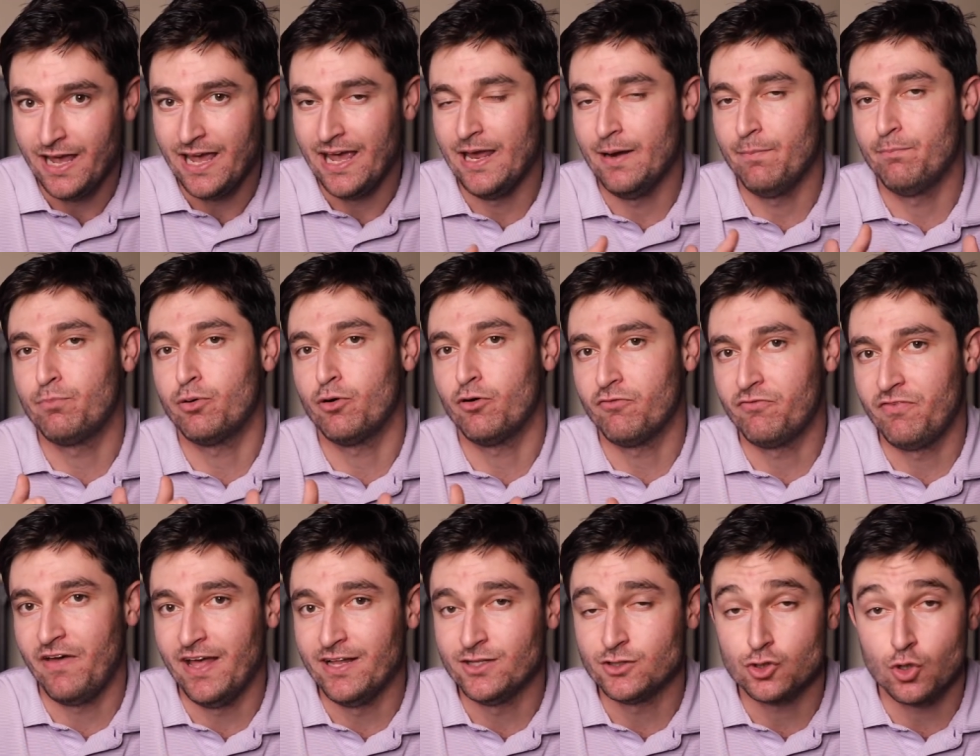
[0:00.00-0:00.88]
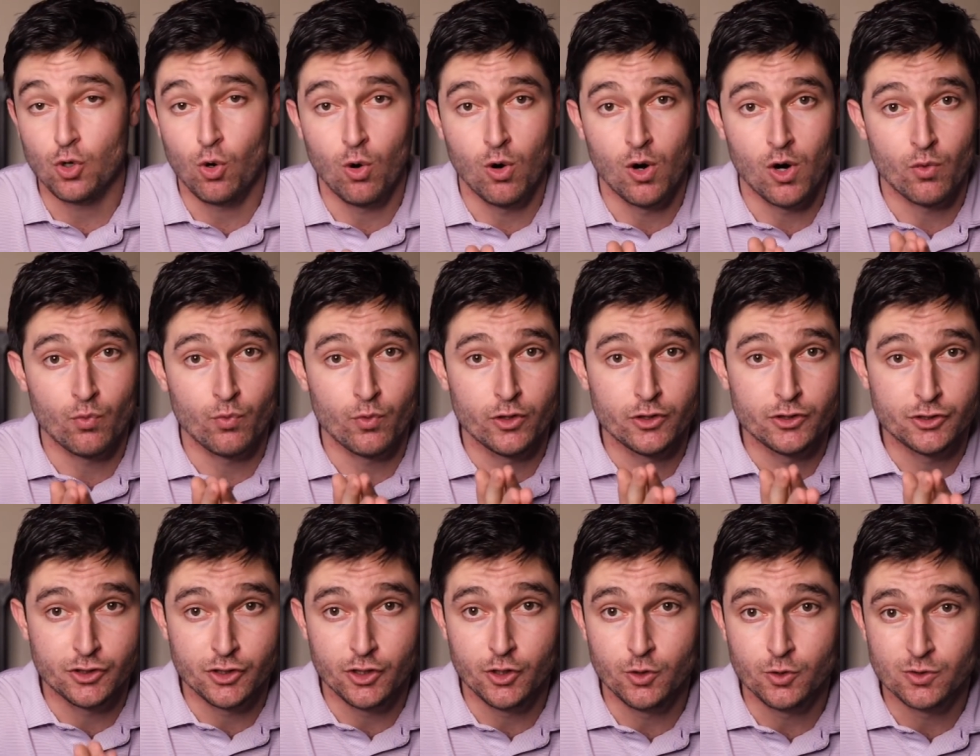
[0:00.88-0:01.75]
and prevent or
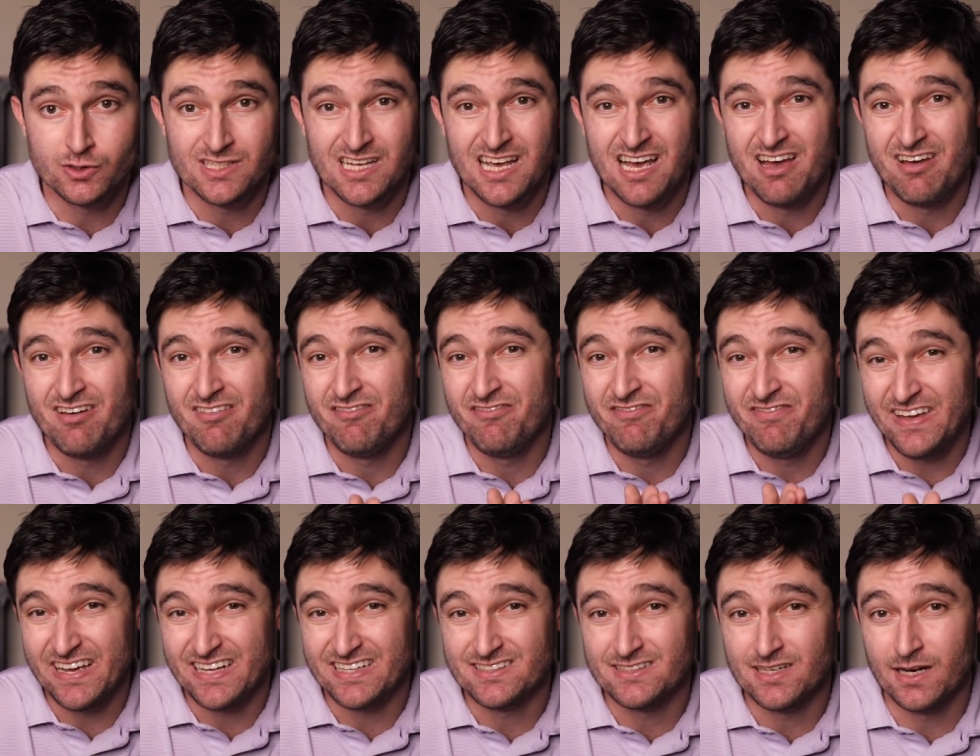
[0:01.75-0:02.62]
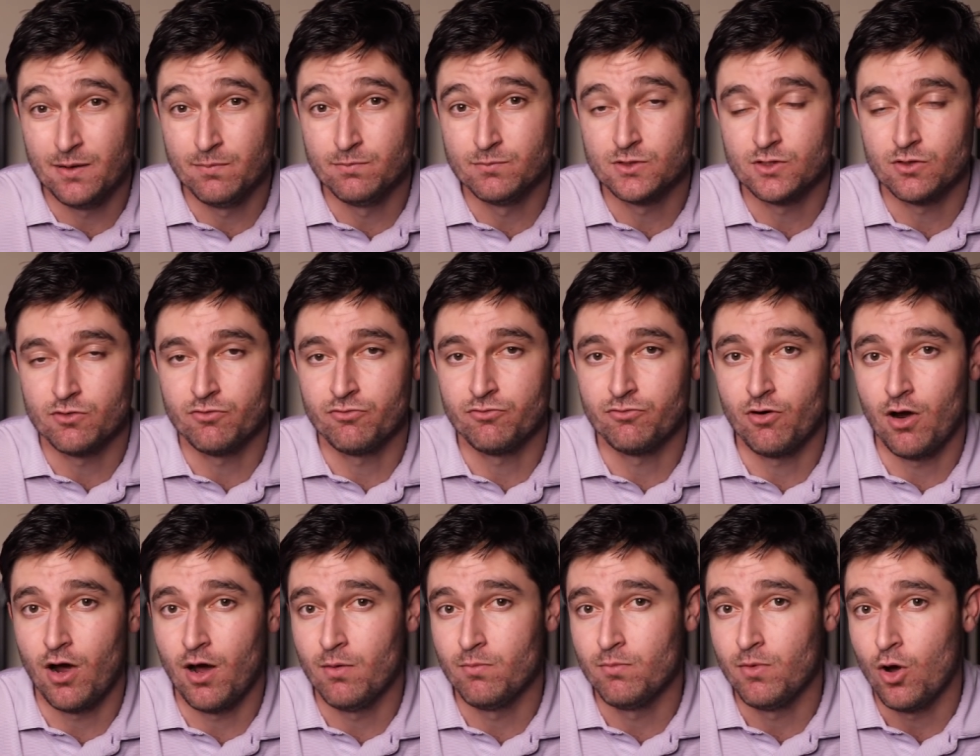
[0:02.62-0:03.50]
reduce victims
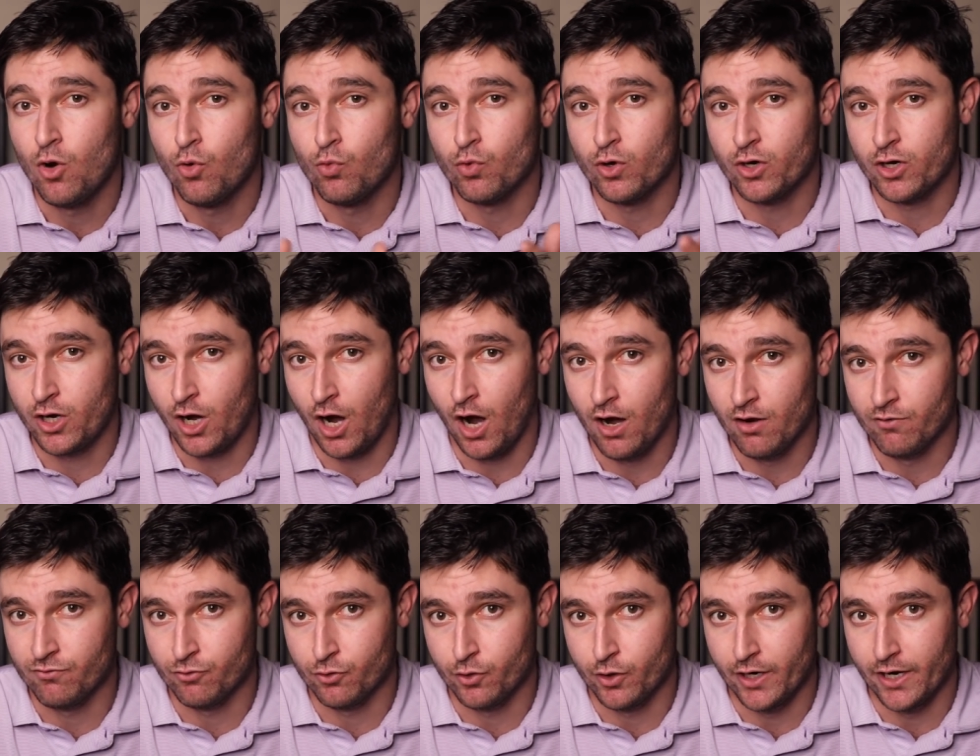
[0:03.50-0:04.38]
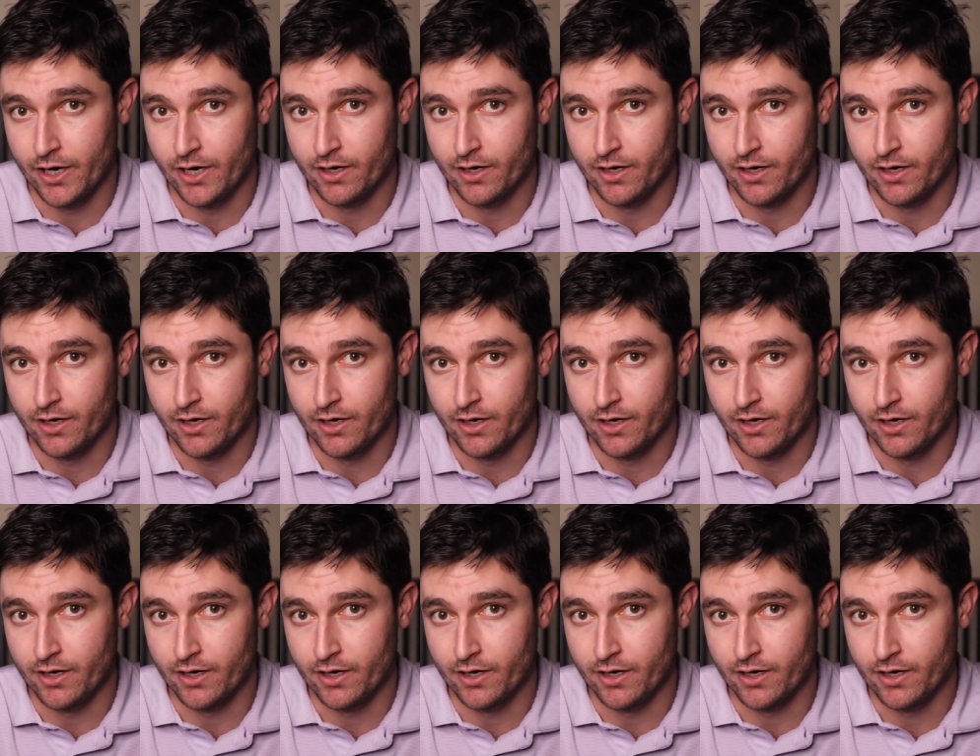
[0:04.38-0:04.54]
from recovering.